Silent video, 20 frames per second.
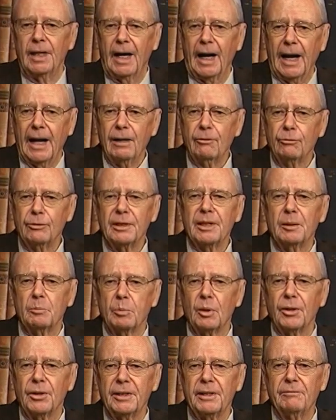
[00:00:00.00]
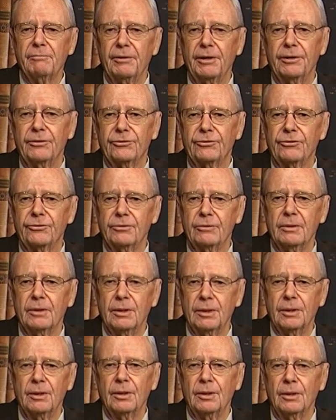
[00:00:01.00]
I really believe this.
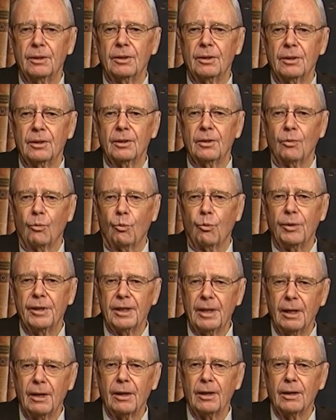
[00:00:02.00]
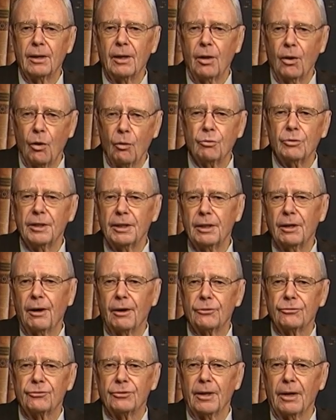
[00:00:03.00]
We are owning
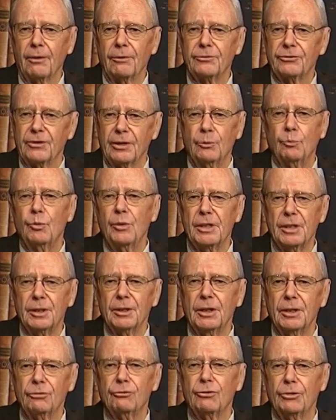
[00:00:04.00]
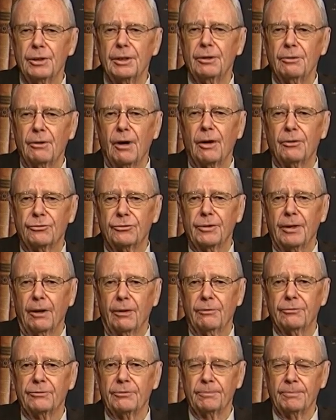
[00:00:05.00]
ourselves and we can engineer
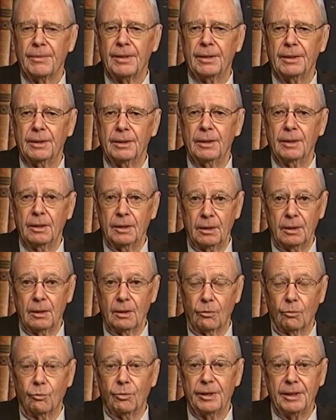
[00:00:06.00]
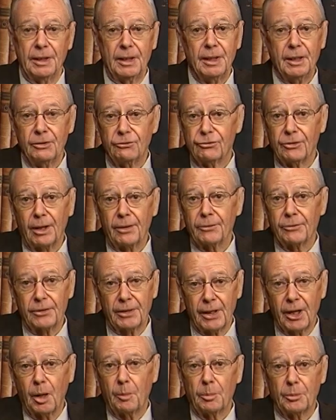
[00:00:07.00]
ourselves. We need each other
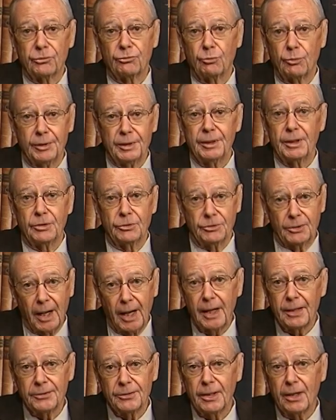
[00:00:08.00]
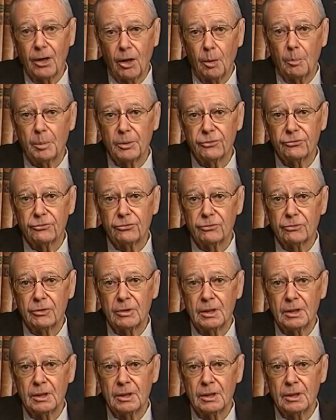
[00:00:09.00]
to help us. We need God to help us.